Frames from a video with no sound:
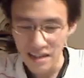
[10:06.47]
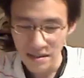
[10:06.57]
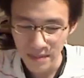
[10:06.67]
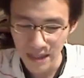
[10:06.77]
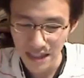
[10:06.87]

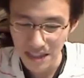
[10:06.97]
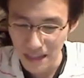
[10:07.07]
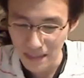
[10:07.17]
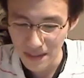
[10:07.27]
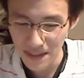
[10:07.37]
But in
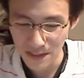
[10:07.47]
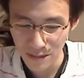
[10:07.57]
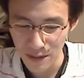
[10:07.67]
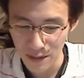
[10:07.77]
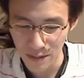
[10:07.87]
Japanese,
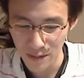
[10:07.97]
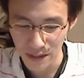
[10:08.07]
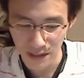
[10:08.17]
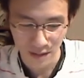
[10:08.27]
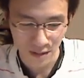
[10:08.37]
we don't
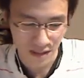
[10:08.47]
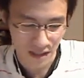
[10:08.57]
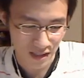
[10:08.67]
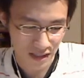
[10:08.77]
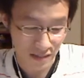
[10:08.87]
really use
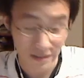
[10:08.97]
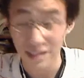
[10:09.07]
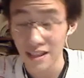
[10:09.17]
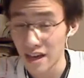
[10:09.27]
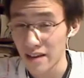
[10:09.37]
it every
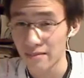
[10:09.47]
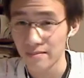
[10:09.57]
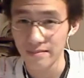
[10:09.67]
time.